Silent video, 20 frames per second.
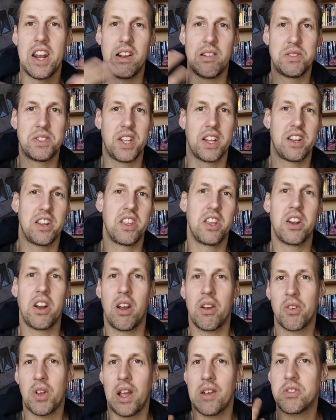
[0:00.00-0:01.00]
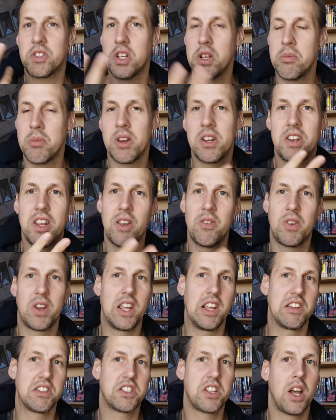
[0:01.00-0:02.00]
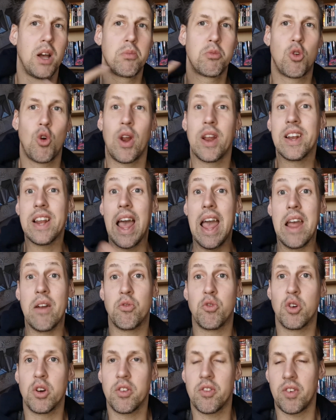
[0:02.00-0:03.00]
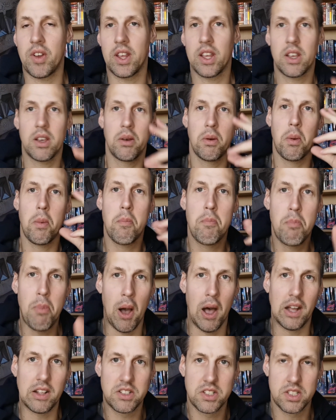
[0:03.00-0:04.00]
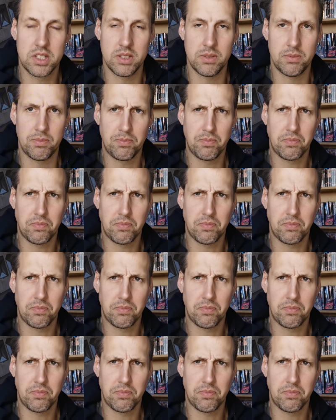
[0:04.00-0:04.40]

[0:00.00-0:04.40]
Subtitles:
And I've said that, I have too many DVDs to upgrade everything. But